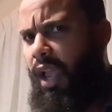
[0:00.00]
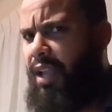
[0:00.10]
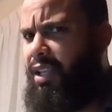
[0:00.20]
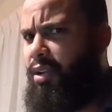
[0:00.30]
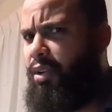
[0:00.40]

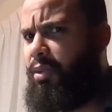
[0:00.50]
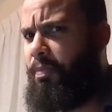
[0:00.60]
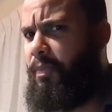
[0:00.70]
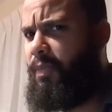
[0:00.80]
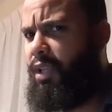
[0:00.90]
And he looked
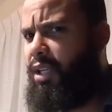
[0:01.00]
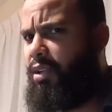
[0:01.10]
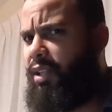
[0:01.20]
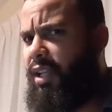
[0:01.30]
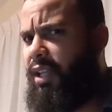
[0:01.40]
he
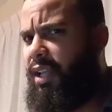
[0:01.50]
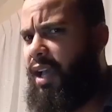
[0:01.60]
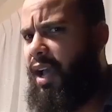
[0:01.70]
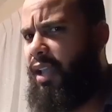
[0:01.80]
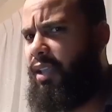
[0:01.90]
looked at the
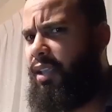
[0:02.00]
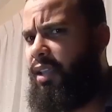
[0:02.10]
guy,